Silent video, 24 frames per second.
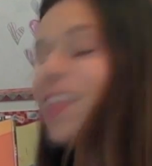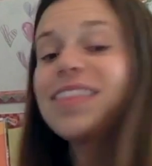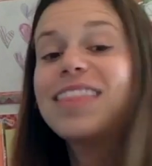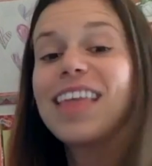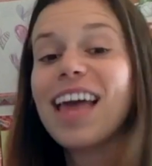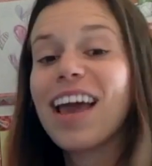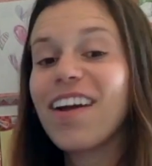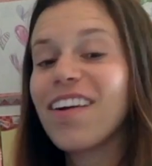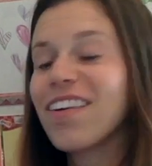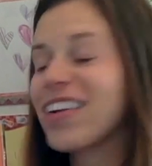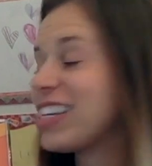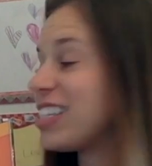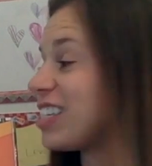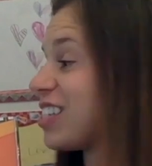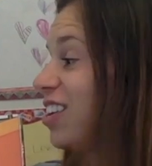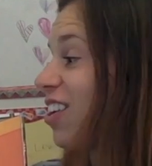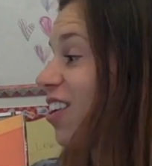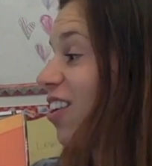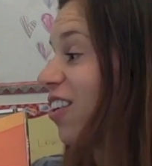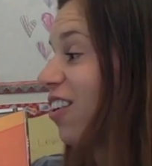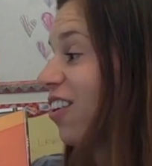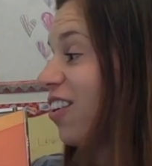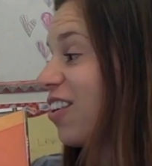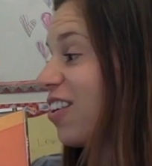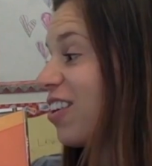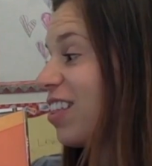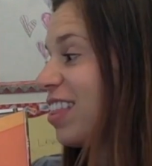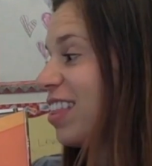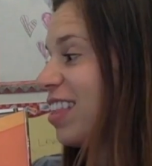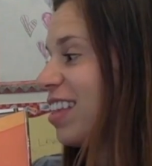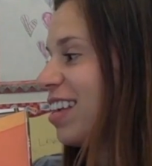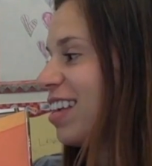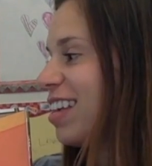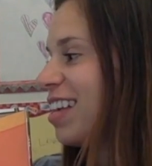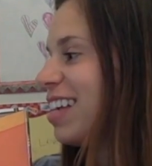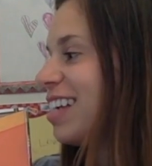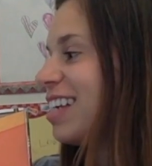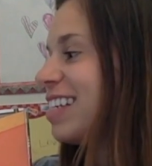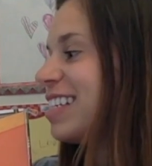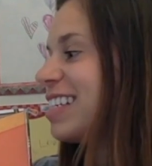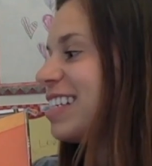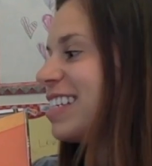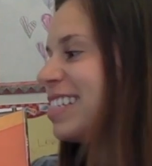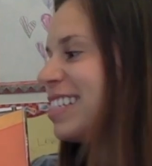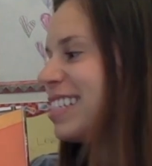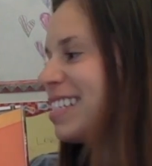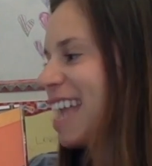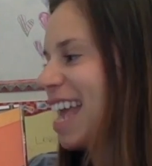There is earth,
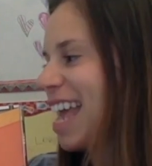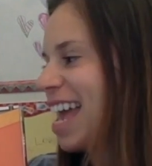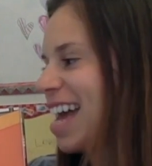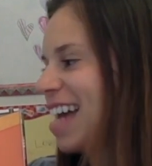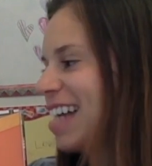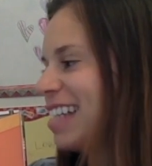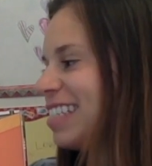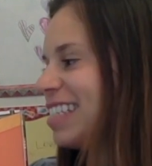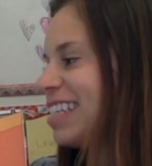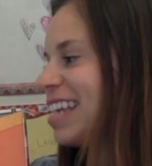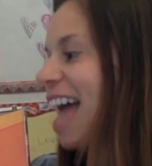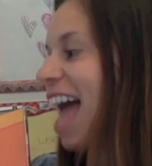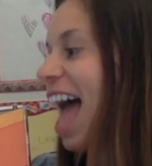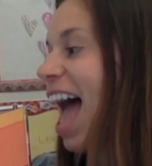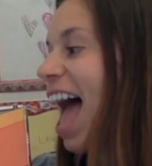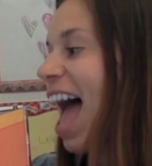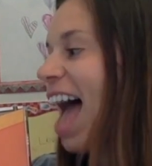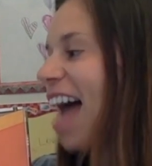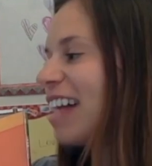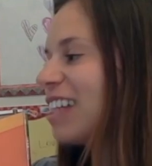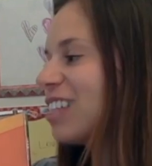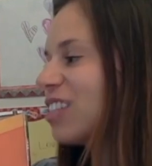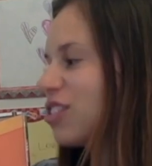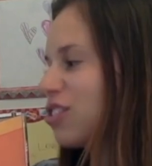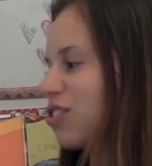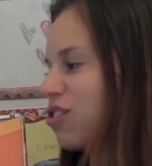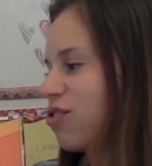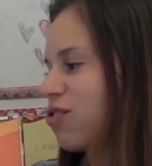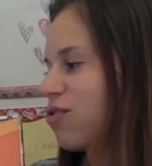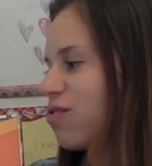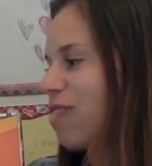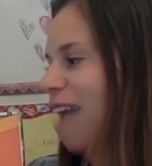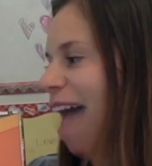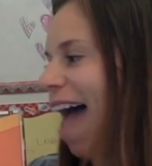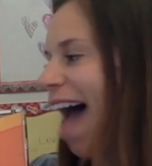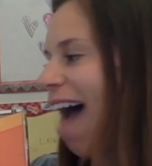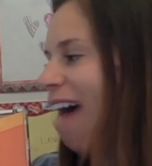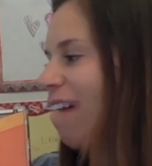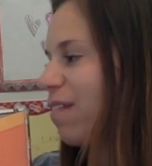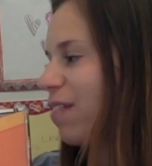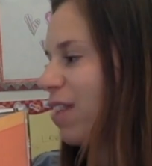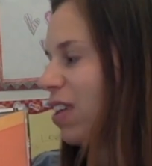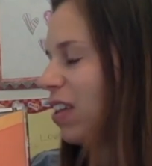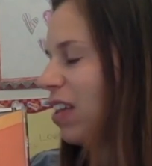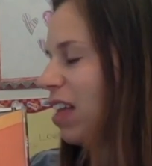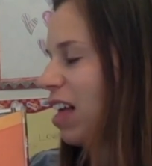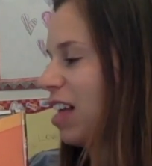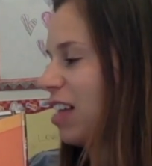sand, and
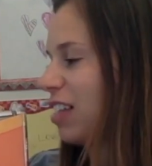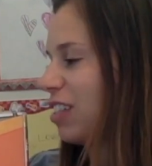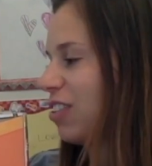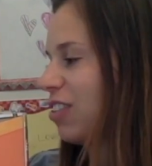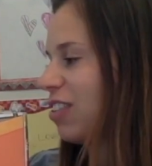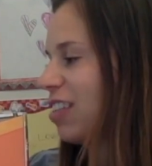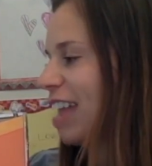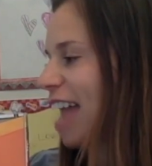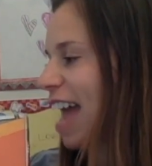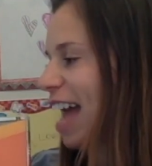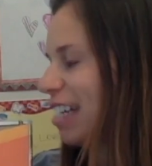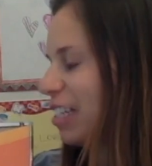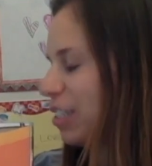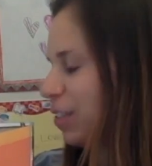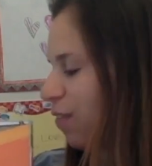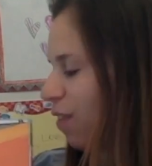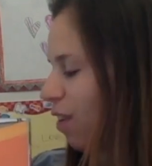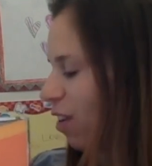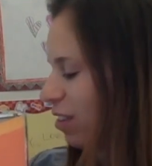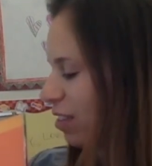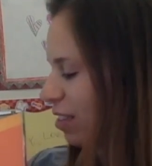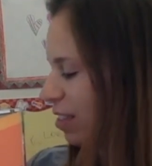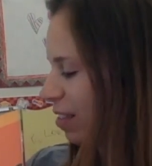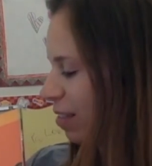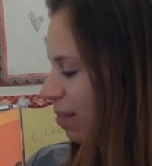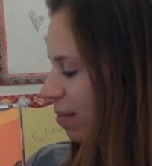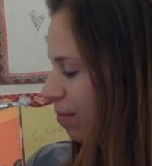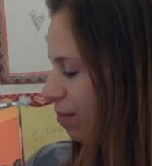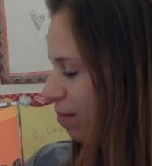gravel under the asphalt.